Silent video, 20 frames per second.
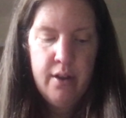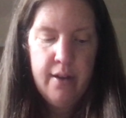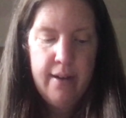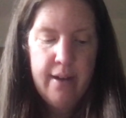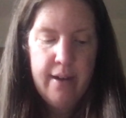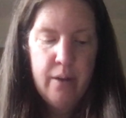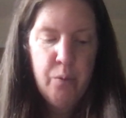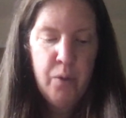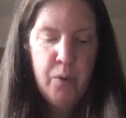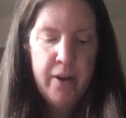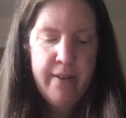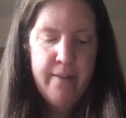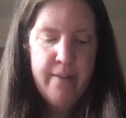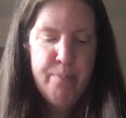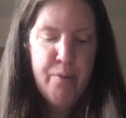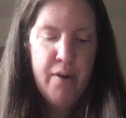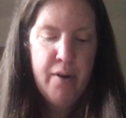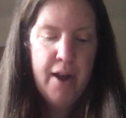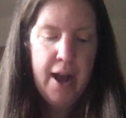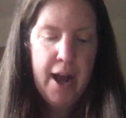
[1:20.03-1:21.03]
and what is
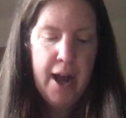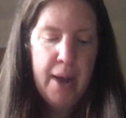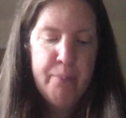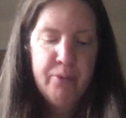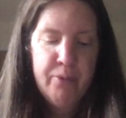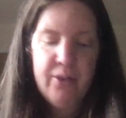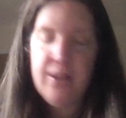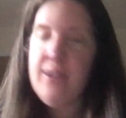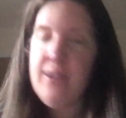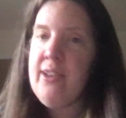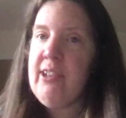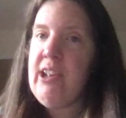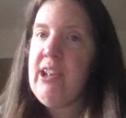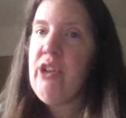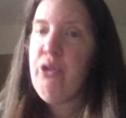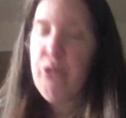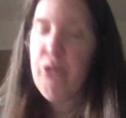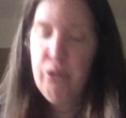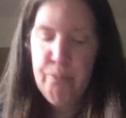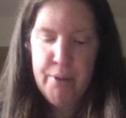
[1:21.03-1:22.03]
perhaps the
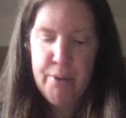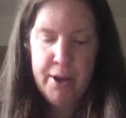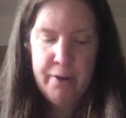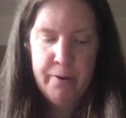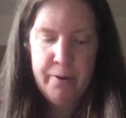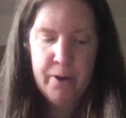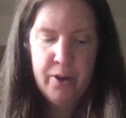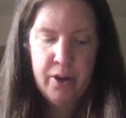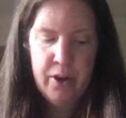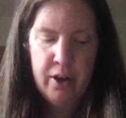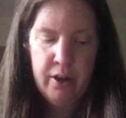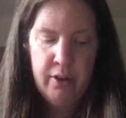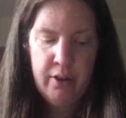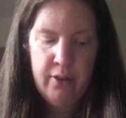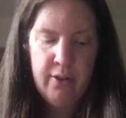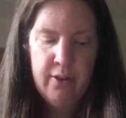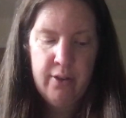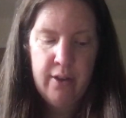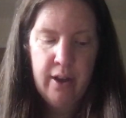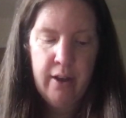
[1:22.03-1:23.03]
central
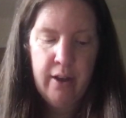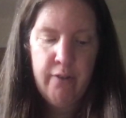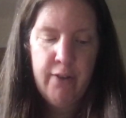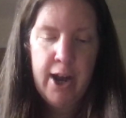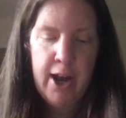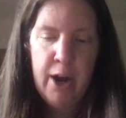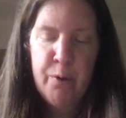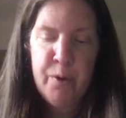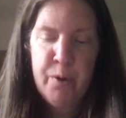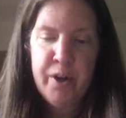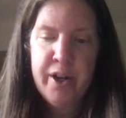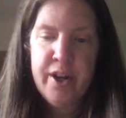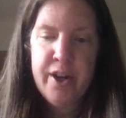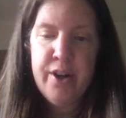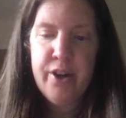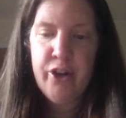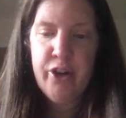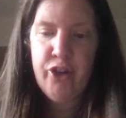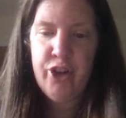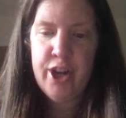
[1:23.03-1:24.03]
paradox of our
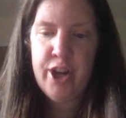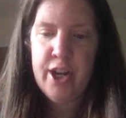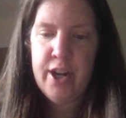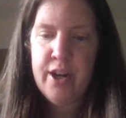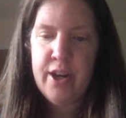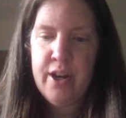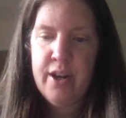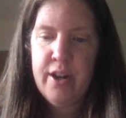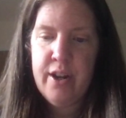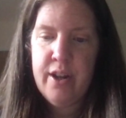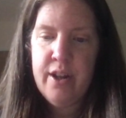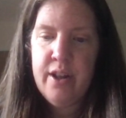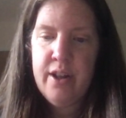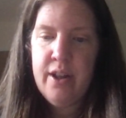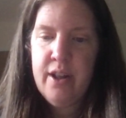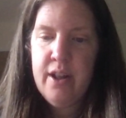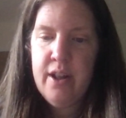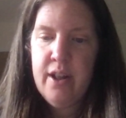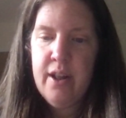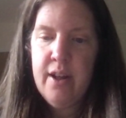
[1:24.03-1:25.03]
condition
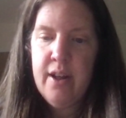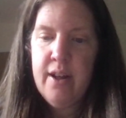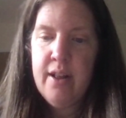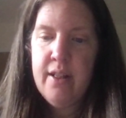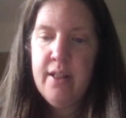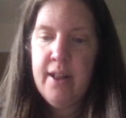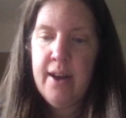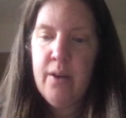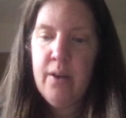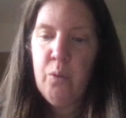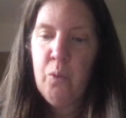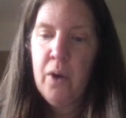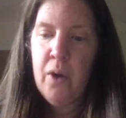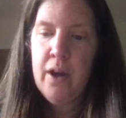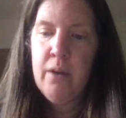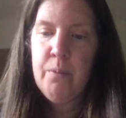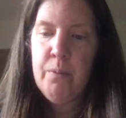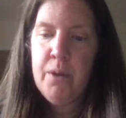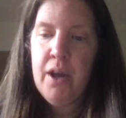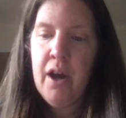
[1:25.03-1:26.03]
that
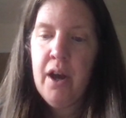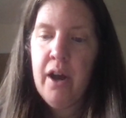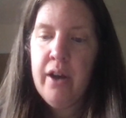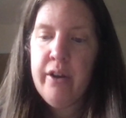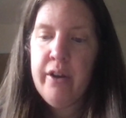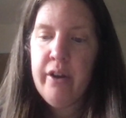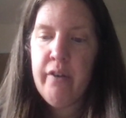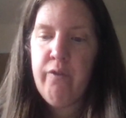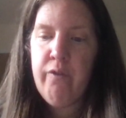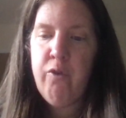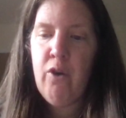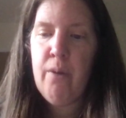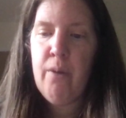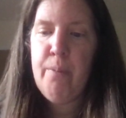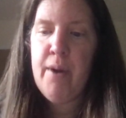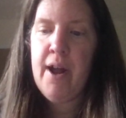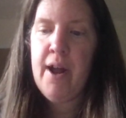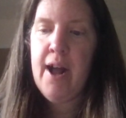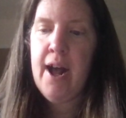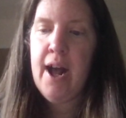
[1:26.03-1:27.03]
what we hunger for,
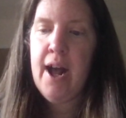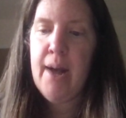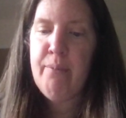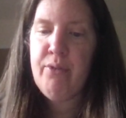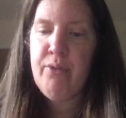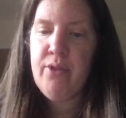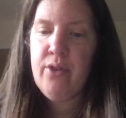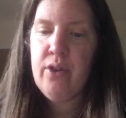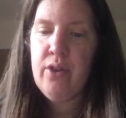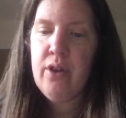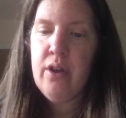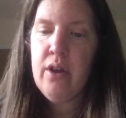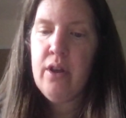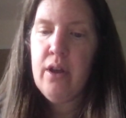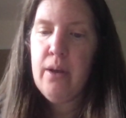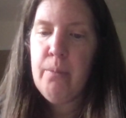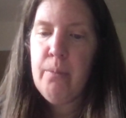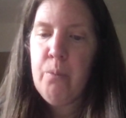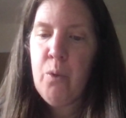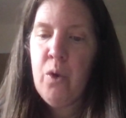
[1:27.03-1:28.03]
perhaps
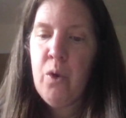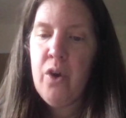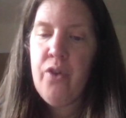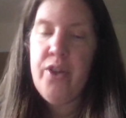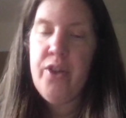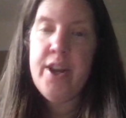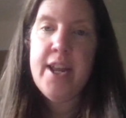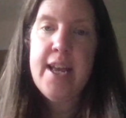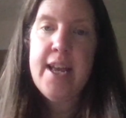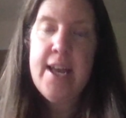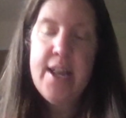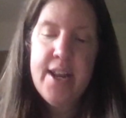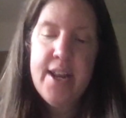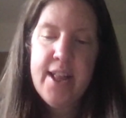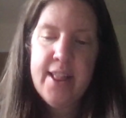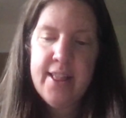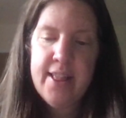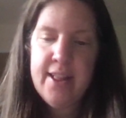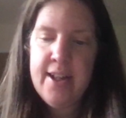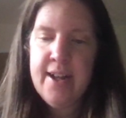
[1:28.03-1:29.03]
more than
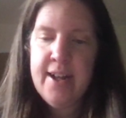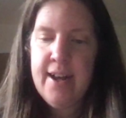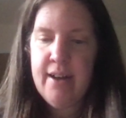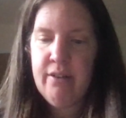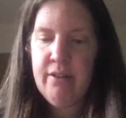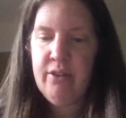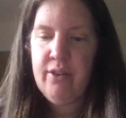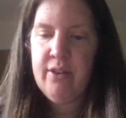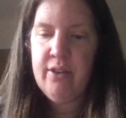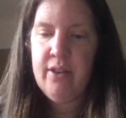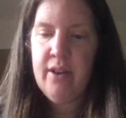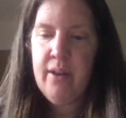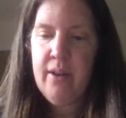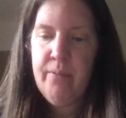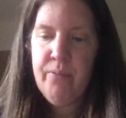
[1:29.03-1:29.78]
anything else,